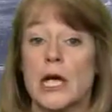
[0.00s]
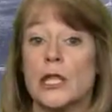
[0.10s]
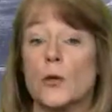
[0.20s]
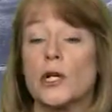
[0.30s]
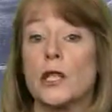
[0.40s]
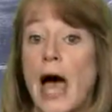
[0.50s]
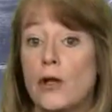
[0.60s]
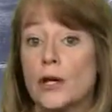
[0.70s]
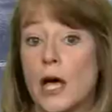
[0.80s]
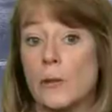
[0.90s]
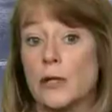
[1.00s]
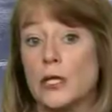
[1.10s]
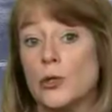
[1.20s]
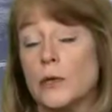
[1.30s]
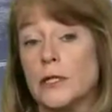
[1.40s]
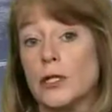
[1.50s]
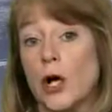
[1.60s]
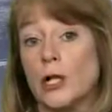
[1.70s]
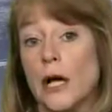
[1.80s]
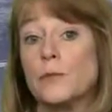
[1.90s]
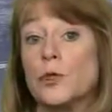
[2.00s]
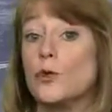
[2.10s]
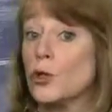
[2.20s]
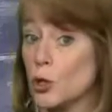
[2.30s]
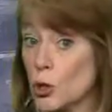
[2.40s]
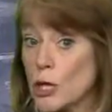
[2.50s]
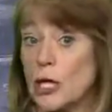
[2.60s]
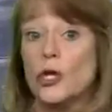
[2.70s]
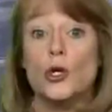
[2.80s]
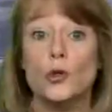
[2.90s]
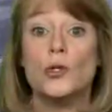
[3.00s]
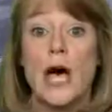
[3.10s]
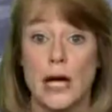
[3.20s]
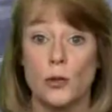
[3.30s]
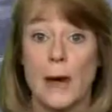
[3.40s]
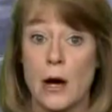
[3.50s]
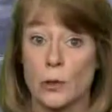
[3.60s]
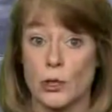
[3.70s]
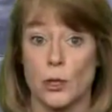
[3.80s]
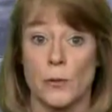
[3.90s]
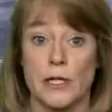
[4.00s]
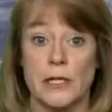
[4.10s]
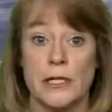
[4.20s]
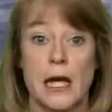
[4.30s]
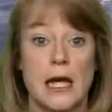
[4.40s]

that would allow the company to install up to 30 new tidal power turbines